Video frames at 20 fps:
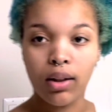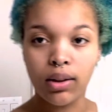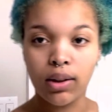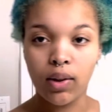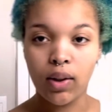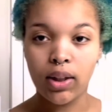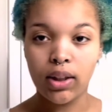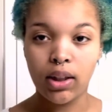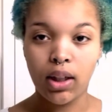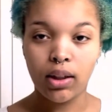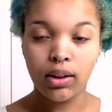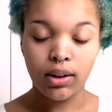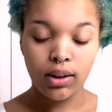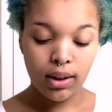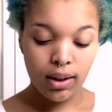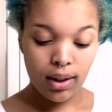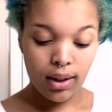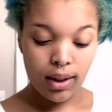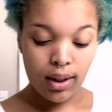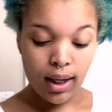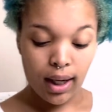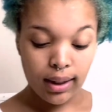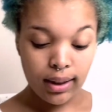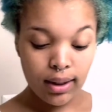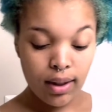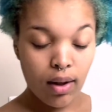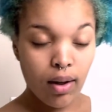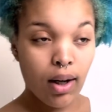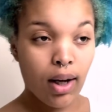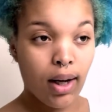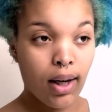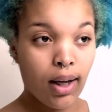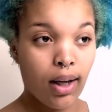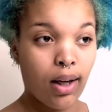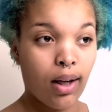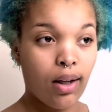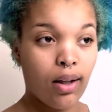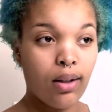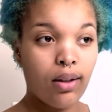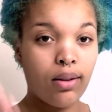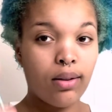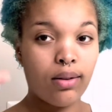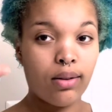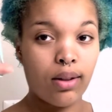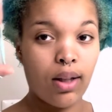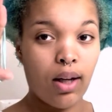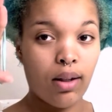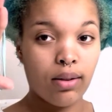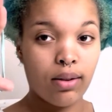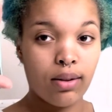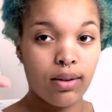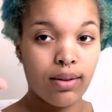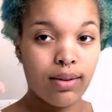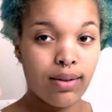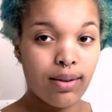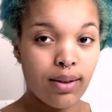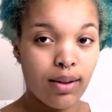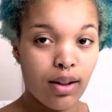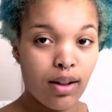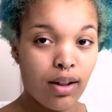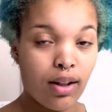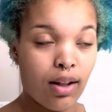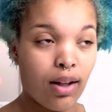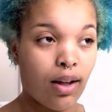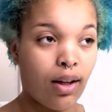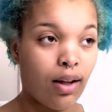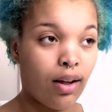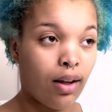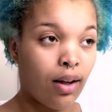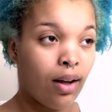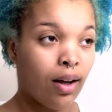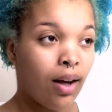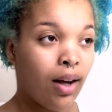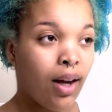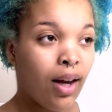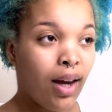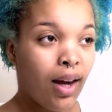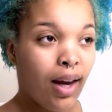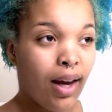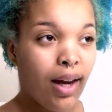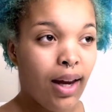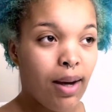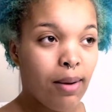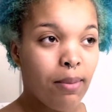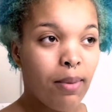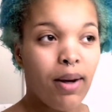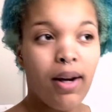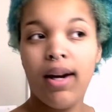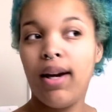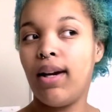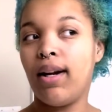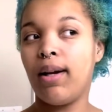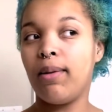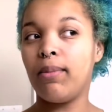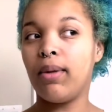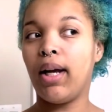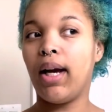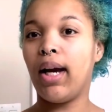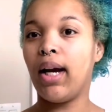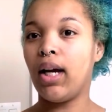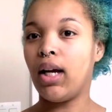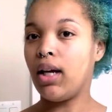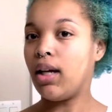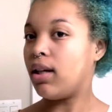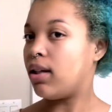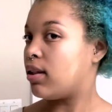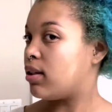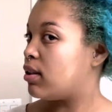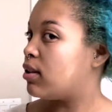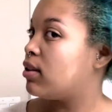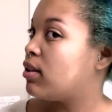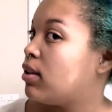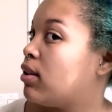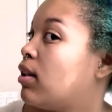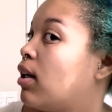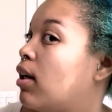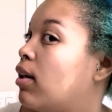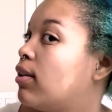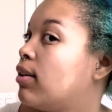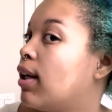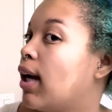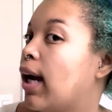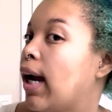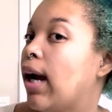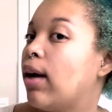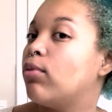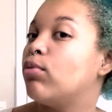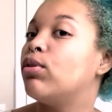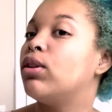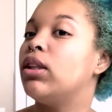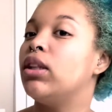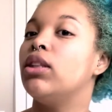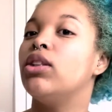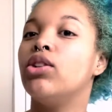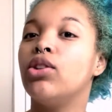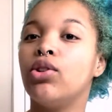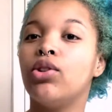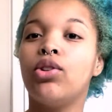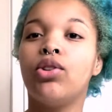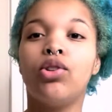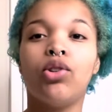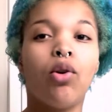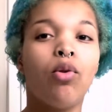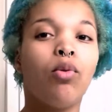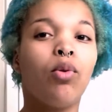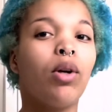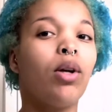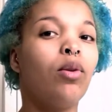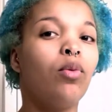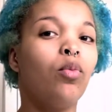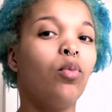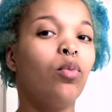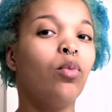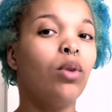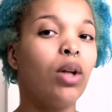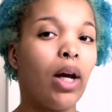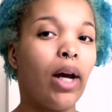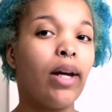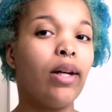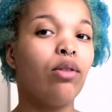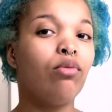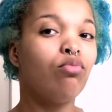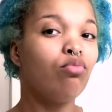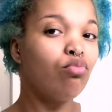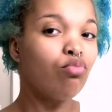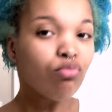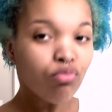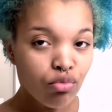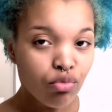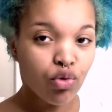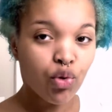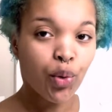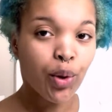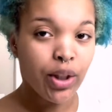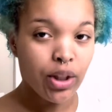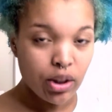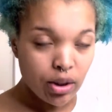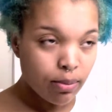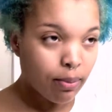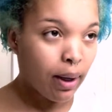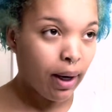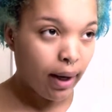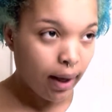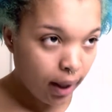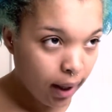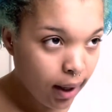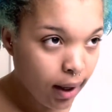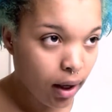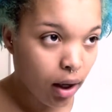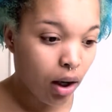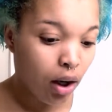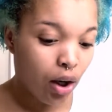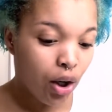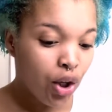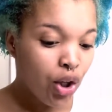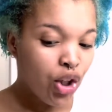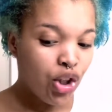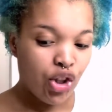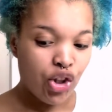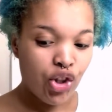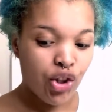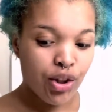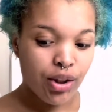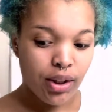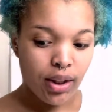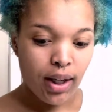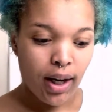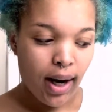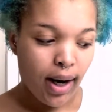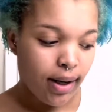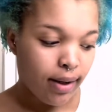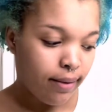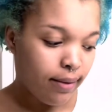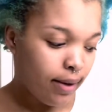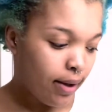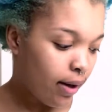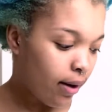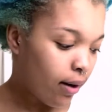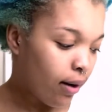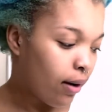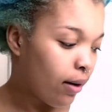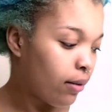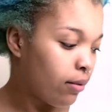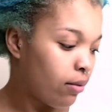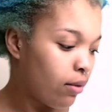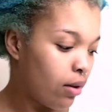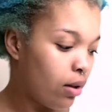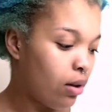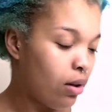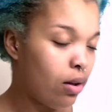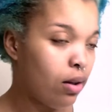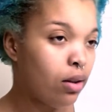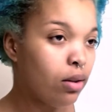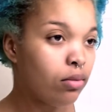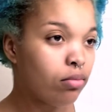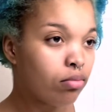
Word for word: so as y'all seen, I thought I had lost the headband. I'm like, yo, like I really just soaked and like drenched my hair just to not even have the